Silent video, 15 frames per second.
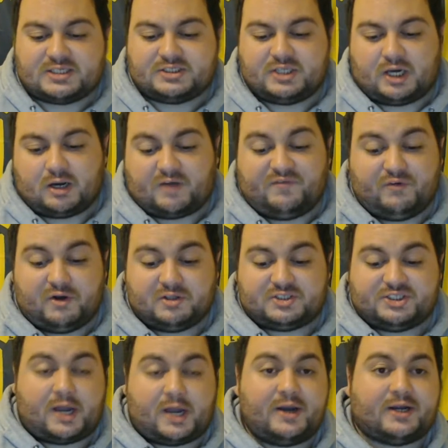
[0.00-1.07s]
though, I thought
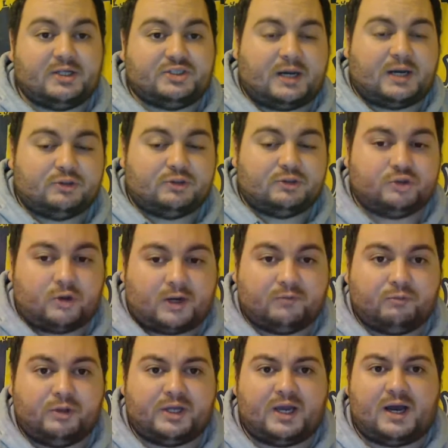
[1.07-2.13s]
Sione Katoa tried
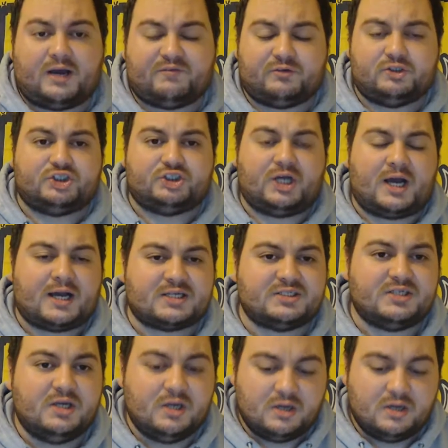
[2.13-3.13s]
really hard for the Sharks.